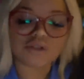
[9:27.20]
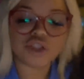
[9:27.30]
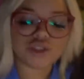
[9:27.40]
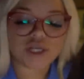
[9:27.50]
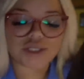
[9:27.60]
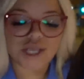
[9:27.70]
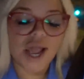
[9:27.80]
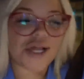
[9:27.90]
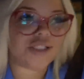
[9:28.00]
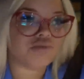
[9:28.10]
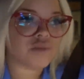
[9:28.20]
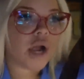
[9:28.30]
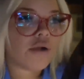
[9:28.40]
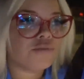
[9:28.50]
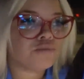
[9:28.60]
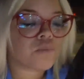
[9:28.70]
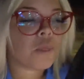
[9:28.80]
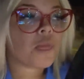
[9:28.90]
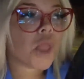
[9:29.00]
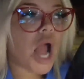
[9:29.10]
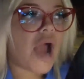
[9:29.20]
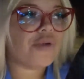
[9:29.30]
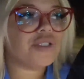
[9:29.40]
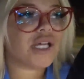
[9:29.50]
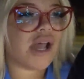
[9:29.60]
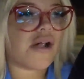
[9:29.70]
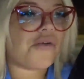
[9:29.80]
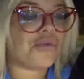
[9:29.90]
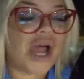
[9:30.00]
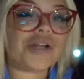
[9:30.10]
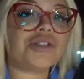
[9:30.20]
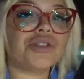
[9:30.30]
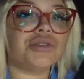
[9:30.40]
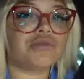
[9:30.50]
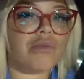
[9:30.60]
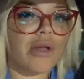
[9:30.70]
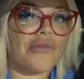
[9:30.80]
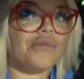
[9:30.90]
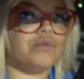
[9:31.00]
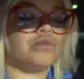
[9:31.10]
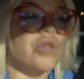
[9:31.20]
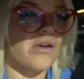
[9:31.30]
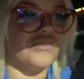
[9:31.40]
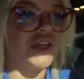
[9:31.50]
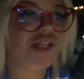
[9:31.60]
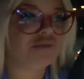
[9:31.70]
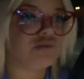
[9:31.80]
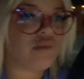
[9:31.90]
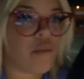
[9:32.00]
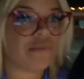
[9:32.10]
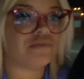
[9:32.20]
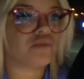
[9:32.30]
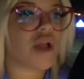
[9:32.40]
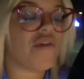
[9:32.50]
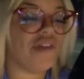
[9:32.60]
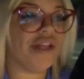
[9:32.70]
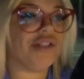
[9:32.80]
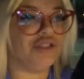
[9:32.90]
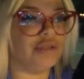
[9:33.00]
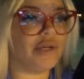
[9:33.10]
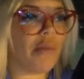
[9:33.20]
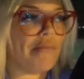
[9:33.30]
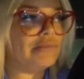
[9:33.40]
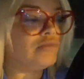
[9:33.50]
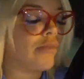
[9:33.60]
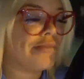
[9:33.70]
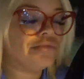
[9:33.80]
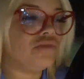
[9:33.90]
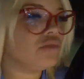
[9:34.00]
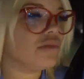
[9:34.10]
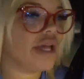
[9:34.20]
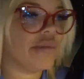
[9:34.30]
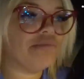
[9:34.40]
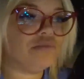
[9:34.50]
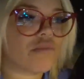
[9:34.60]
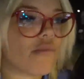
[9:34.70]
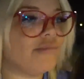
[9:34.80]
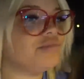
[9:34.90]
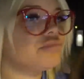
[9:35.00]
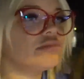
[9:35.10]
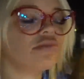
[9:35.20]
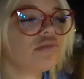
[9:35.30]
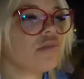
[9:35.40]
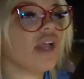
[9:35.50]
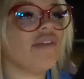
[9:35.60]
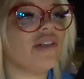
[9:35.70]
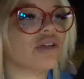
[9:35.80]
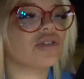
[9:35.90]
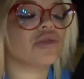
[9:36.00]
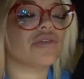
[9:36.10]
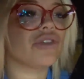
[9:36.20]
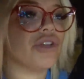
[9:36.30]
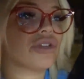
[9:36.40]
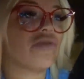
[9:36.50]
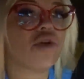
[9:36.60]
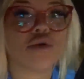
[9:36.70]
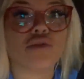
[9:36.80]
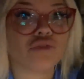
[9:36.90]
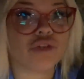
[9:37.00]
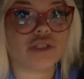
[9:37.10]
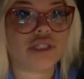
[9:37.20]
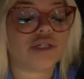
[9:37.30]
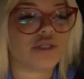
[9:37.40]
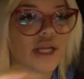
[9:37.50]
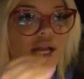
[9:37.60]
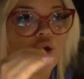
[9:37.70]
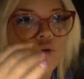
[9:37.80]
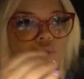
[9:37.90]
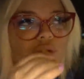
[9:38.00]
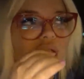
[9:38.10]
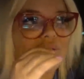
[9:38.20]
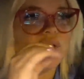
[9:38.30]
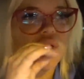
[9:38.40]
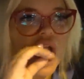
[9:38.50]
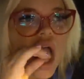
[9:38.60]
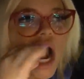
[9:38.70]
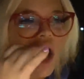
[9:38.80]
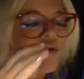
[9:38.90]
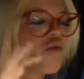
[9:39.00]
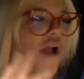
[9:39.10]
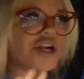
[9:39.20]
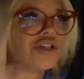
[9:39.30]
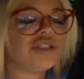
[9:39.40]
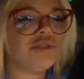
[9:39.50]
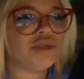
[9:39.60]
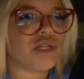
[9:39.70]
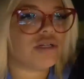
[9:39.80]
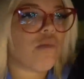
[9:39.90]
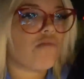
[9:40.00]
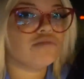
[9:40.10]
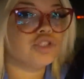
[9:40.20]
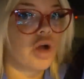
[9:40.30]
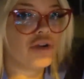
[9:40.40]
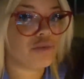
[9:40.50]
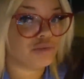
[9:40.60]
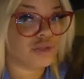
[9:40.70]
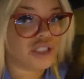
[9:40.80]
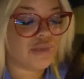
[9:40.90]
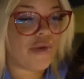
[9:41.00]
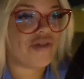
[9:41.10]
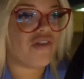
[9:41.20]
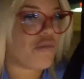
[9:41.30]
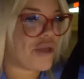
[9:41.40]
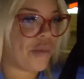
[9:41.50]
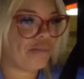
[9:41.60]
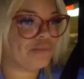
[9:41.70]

She is a, I would say a radical vegan and vegan YouTuber. Like, I followed her on Twitter for years. I've known her for years. Like, I know her in real life too, and couldn't be sweeter. She's always been really supportive of me.